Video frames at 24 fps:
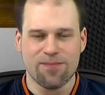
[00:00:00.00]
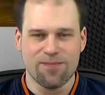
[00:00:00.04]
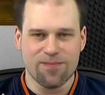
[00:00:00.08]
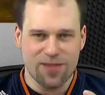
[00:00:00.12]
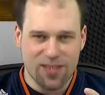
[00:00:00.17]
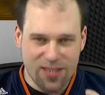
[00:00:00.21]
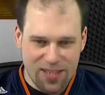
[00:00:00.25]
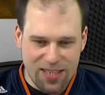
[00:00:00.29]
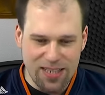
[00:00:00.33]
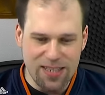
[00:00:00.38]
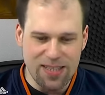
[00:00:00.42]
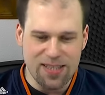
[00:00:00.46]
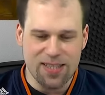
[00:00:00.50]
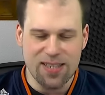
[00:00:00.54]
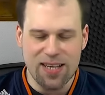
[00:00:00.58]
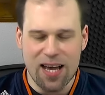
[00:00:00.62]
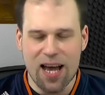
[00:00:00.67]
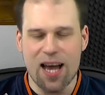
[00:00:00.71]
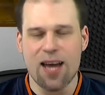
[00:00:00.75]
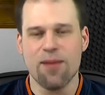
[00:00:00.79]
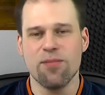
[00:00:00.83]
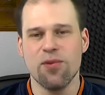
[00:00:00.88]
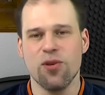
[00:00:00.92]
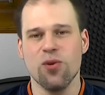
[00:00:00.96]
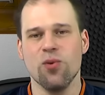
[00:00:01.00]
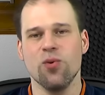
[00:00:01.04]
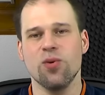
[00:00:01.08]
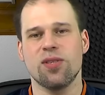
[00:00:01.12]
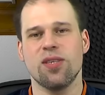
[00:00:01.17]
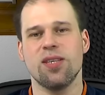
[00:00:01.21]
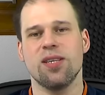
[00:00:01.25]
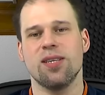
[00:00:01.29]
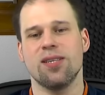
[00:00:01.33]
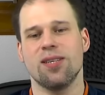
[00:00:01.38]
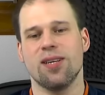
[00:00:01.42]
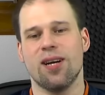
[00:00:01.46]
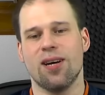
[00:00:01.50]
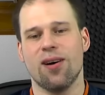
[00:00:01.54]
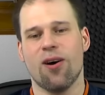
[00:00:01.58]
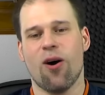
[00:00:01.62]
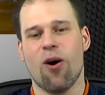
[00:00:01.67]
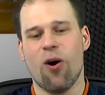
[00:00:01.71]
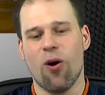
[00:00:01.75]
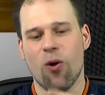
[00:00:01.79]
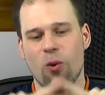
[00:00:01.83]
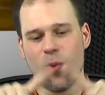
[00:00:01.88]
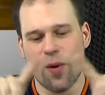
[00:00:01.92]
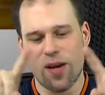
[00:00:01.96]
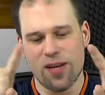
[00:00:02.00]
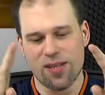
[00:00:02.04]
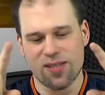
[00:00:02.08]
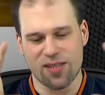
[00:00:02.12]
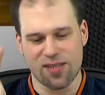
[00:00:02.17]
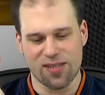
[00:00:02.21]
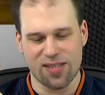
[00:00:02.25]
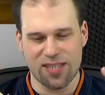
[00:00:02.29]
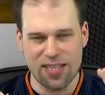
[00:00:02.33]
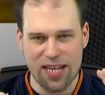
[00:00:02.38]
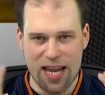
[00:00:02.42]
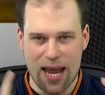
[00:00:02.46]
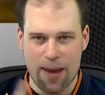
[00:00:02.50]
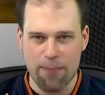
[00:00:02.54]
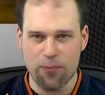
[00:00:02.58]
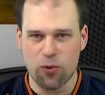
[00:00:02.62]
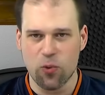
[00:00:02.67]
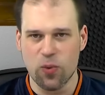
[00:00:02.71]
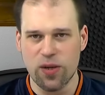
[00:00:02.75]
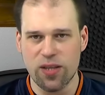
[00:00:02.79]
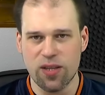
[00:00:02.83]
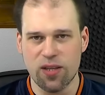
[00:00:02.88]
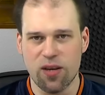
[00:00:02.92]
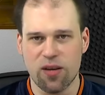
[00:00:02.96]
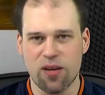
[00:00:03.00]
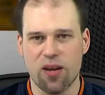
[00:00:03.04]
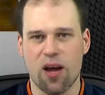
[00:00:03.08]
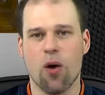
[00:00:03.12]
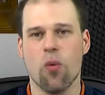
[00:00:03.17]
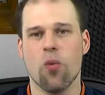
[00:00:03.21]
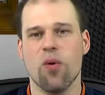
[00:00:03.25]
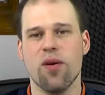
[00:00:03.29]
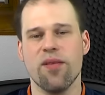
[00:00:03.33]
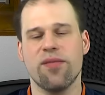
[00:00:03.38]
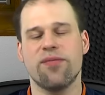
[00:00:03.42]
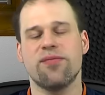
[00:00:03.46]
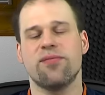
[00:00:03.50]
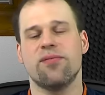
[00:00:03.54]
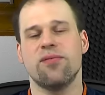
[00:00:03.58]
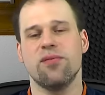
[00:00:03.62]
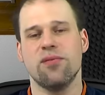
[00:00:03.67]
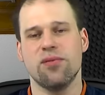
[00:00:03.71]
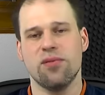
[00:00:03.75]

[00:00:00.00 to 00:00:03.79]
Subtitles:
since I'm using always a snapped window now with